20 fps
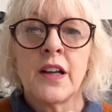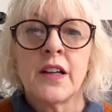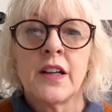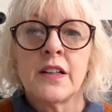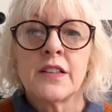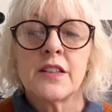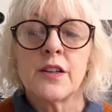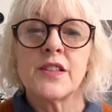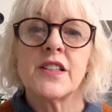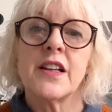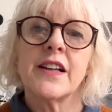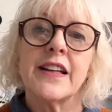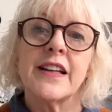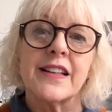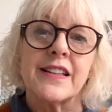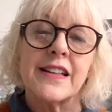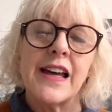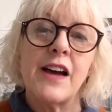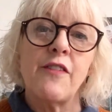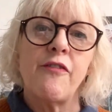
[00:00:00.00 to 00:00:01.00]
So it's like a
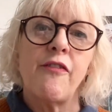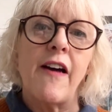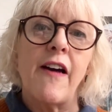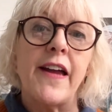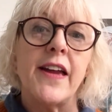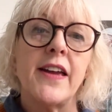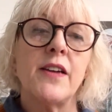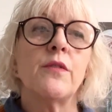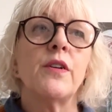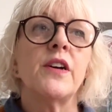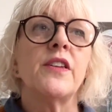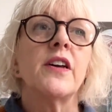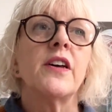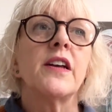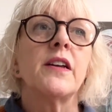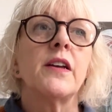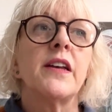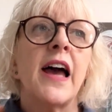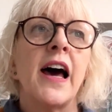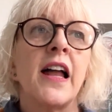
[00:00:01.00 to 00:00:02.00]
cafe with a
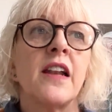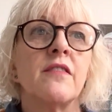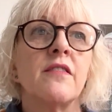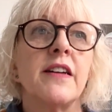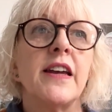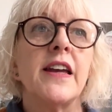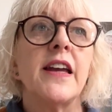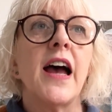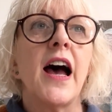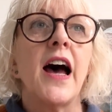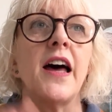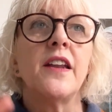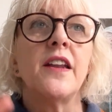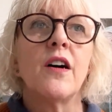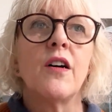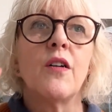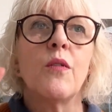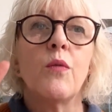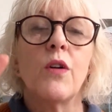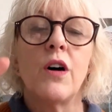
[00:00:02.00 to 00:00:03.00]
gallery and
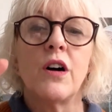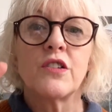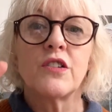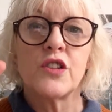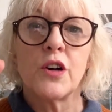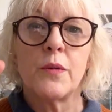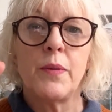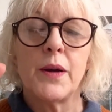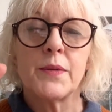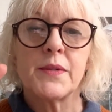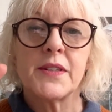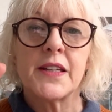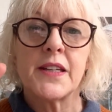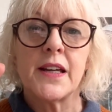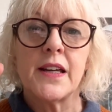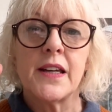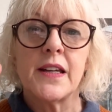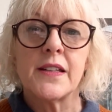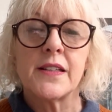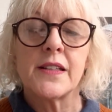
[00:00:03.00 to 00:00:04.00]
a workshop
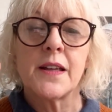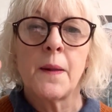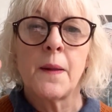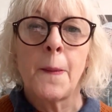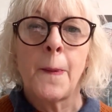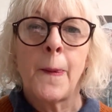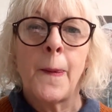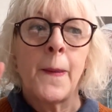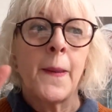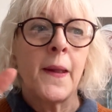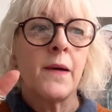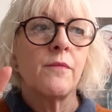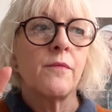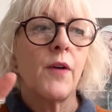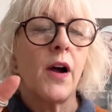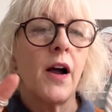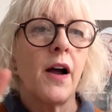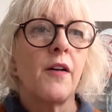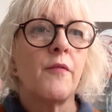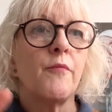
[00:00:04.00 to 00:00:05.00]
upstairs,
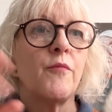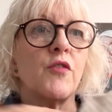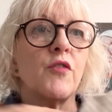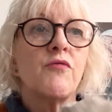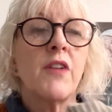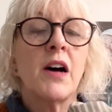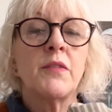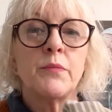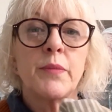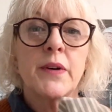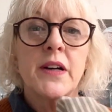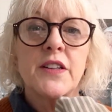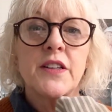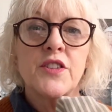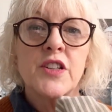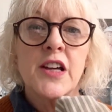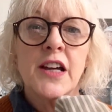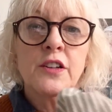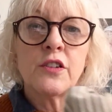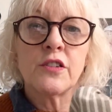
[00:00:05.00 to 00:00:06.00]
run by
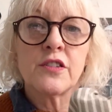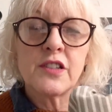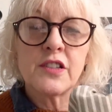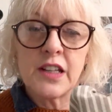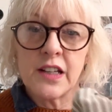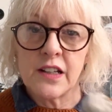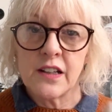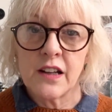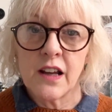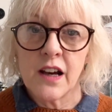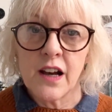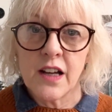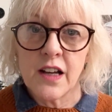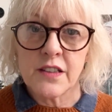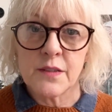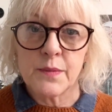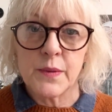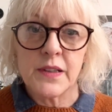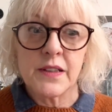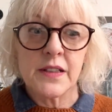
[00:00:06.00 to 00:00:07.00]
Jan Austin and her
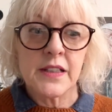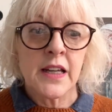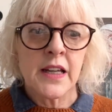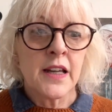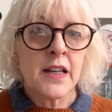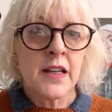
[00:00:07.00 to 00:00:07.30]
husband.